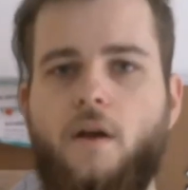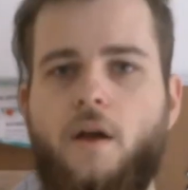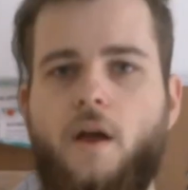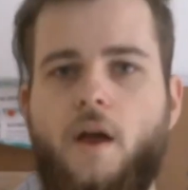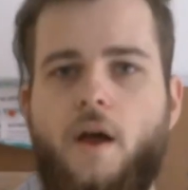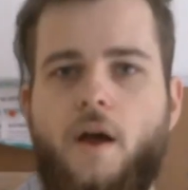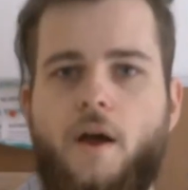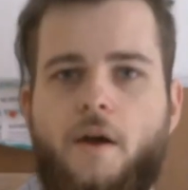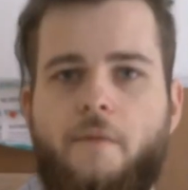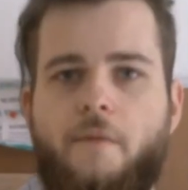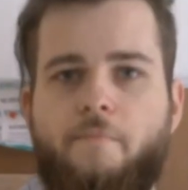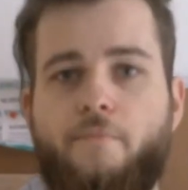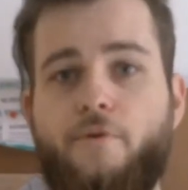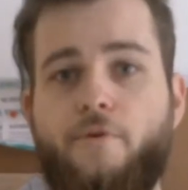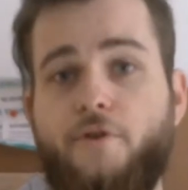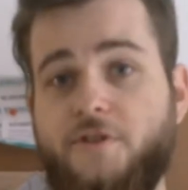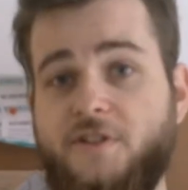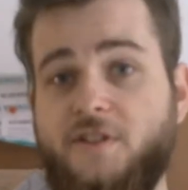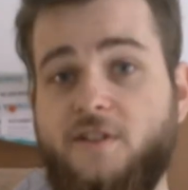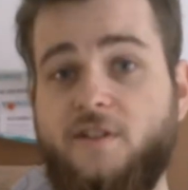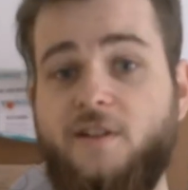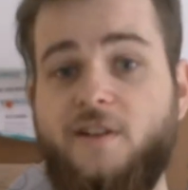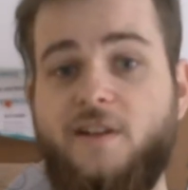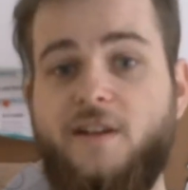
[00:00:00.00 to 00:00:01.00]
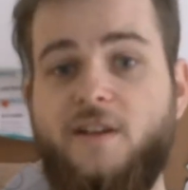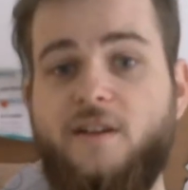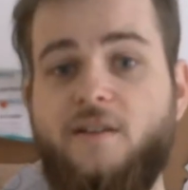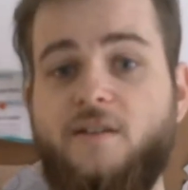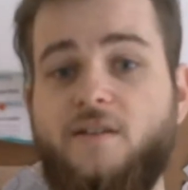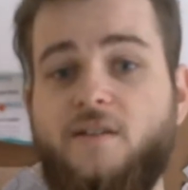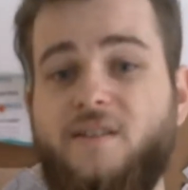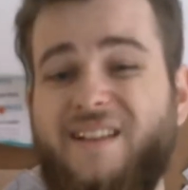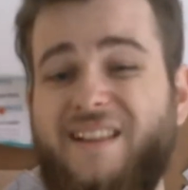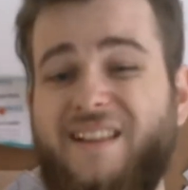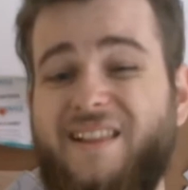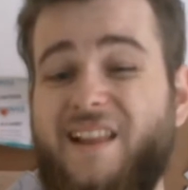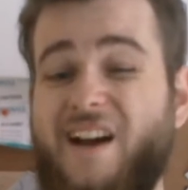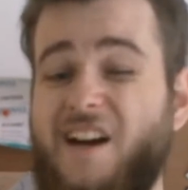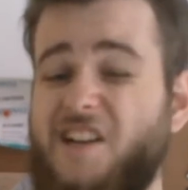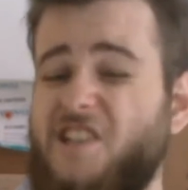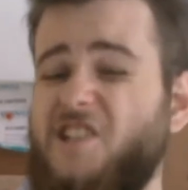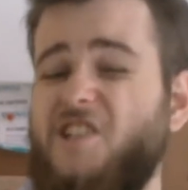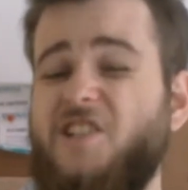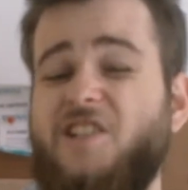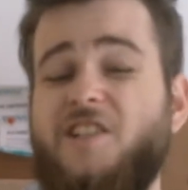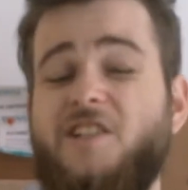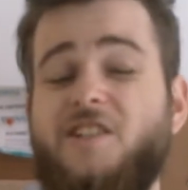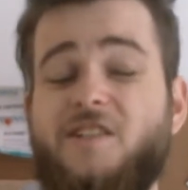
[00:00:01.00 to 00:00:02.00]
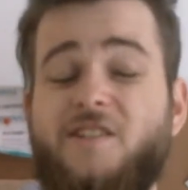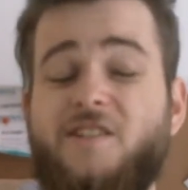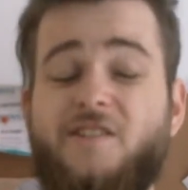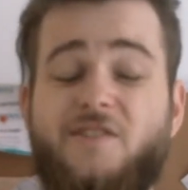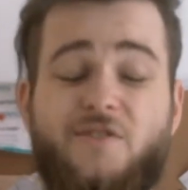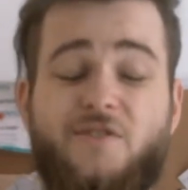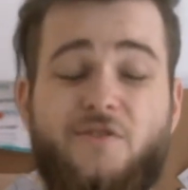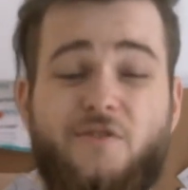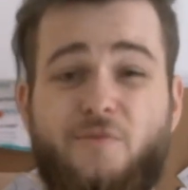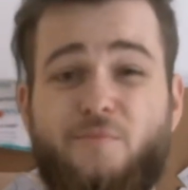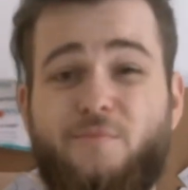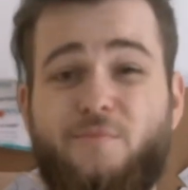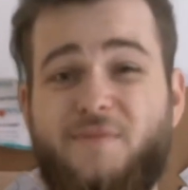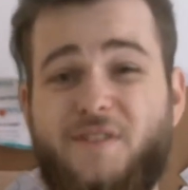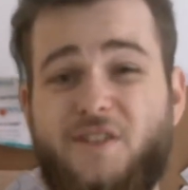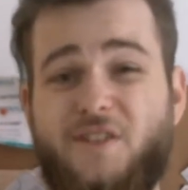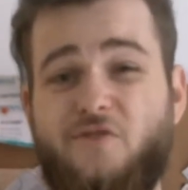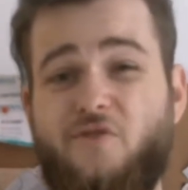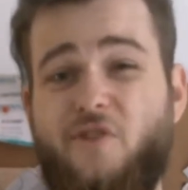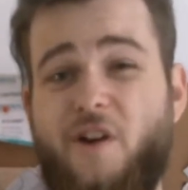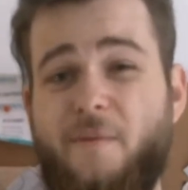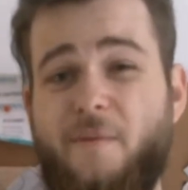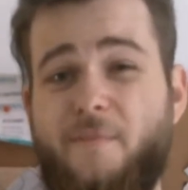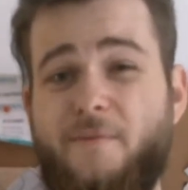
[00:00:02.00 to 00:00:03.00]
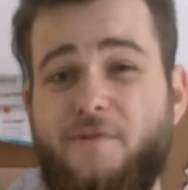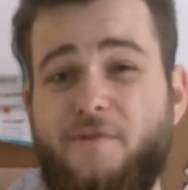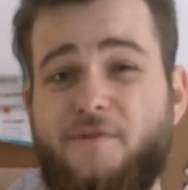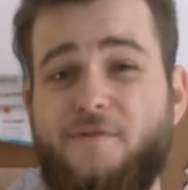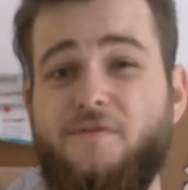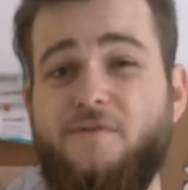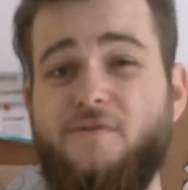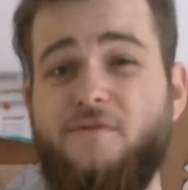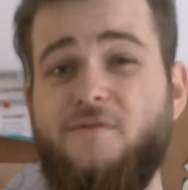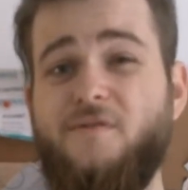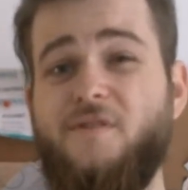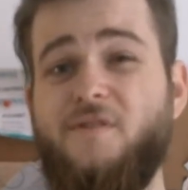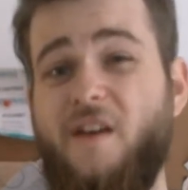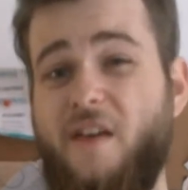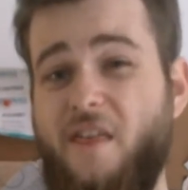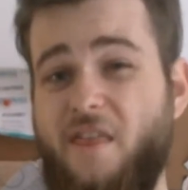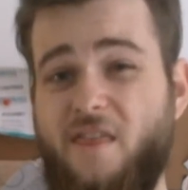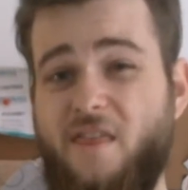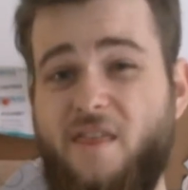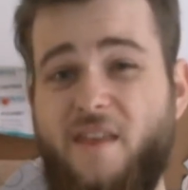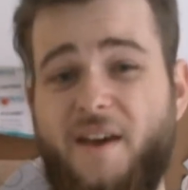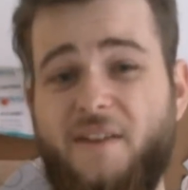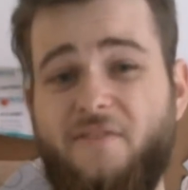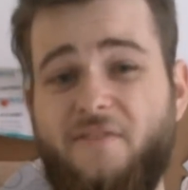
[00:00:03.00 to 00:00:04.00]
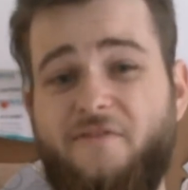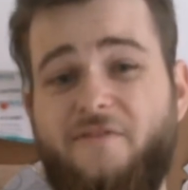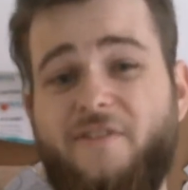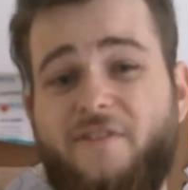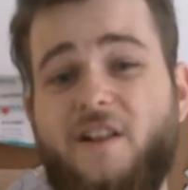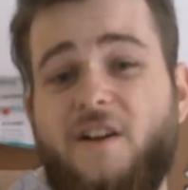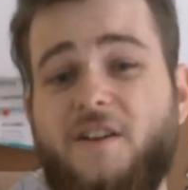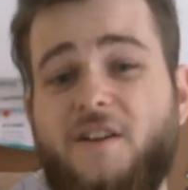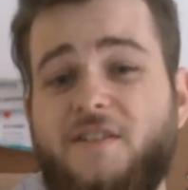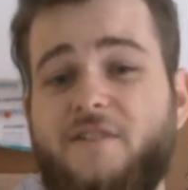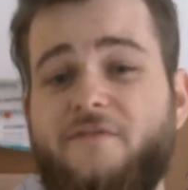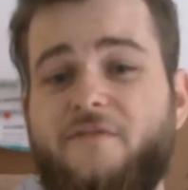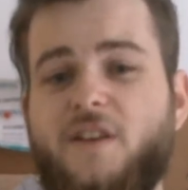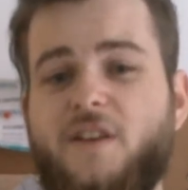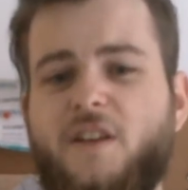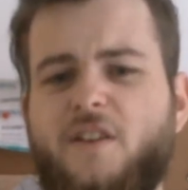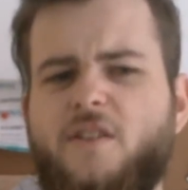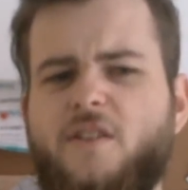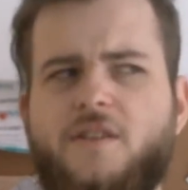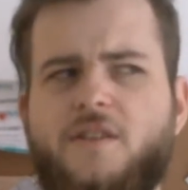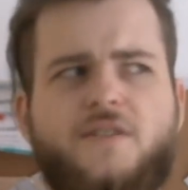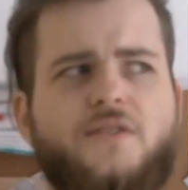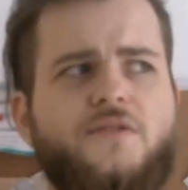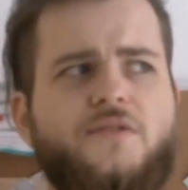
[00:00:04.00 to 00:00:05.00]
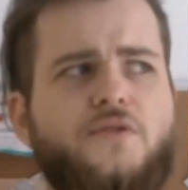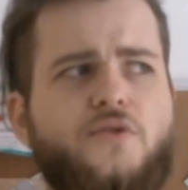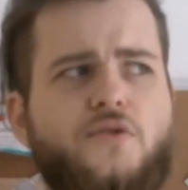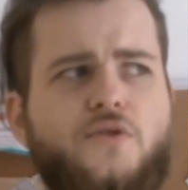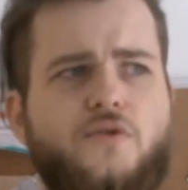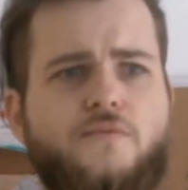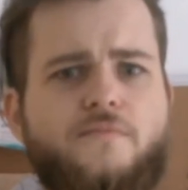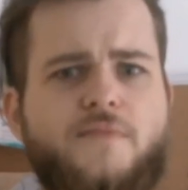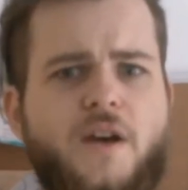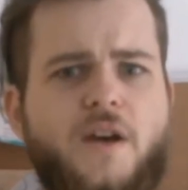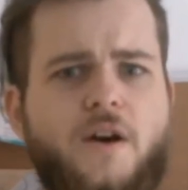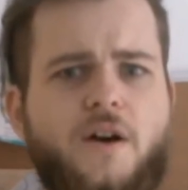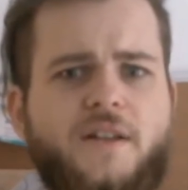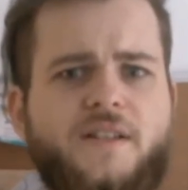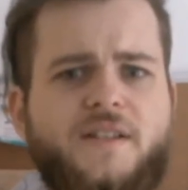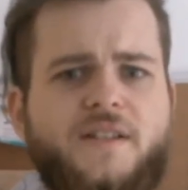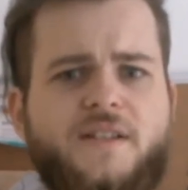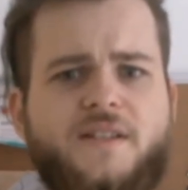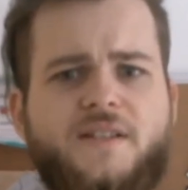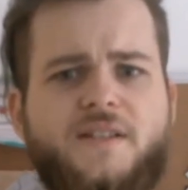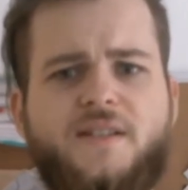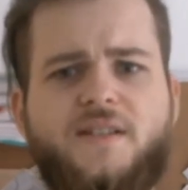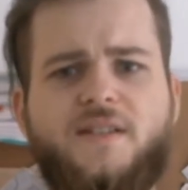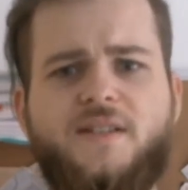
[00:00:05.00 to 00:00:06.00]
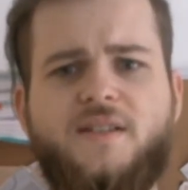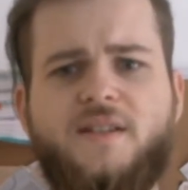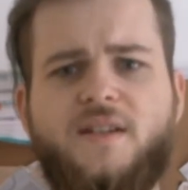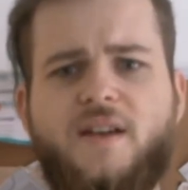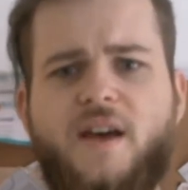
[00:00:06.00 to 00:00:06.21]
I personally largely subscribe to that philosophy because, to be honest,